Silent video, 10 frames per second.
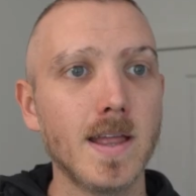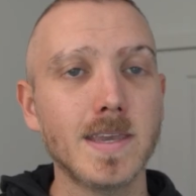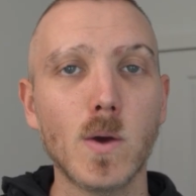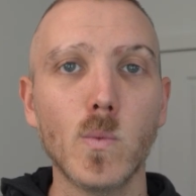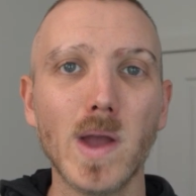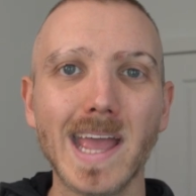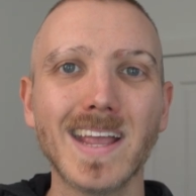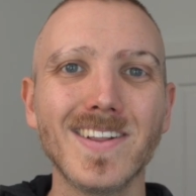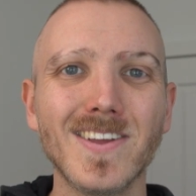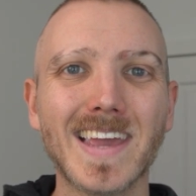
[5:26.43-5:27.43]
Now, where
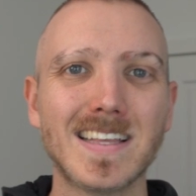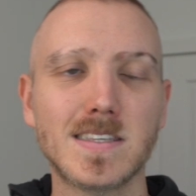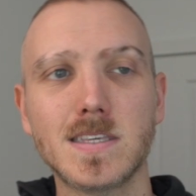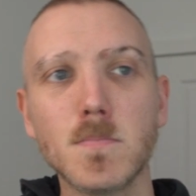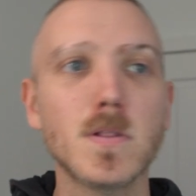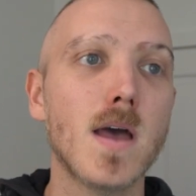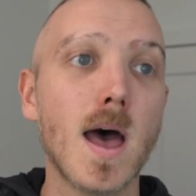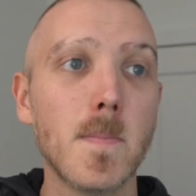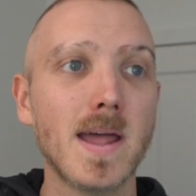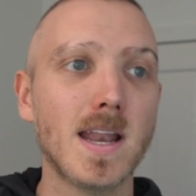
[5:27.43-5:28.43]
can you get similar
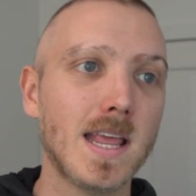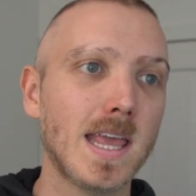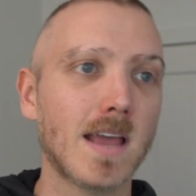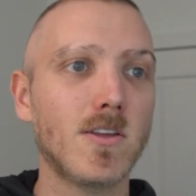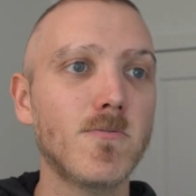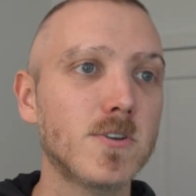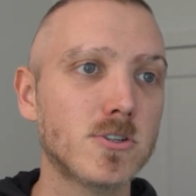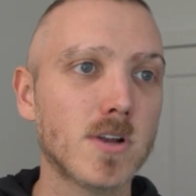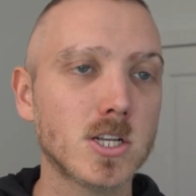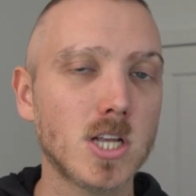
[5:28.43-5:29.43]
amenity and
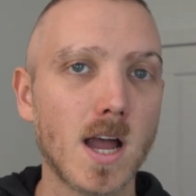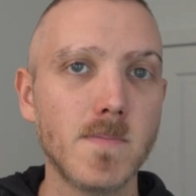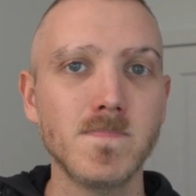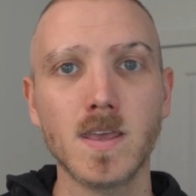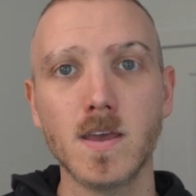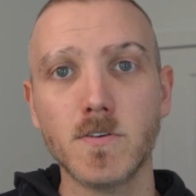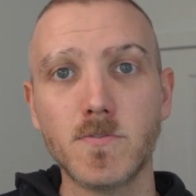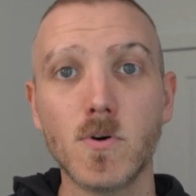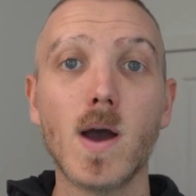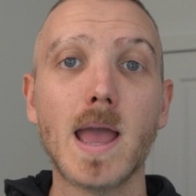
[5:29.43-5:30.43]
infrastructure
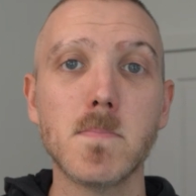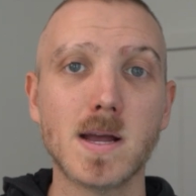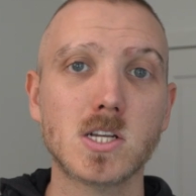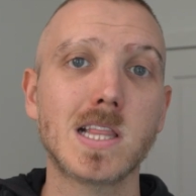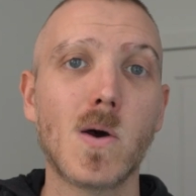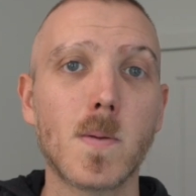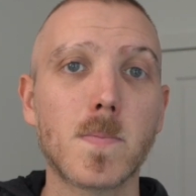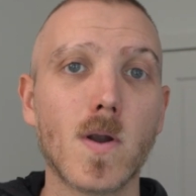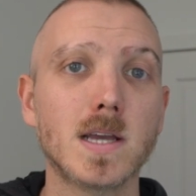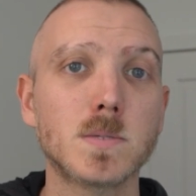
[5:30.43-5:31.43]
for a much lower
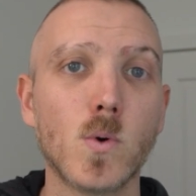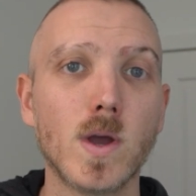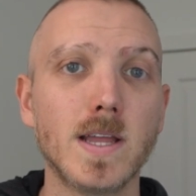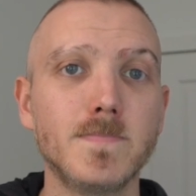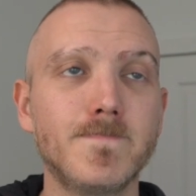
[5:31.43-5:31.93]
price point?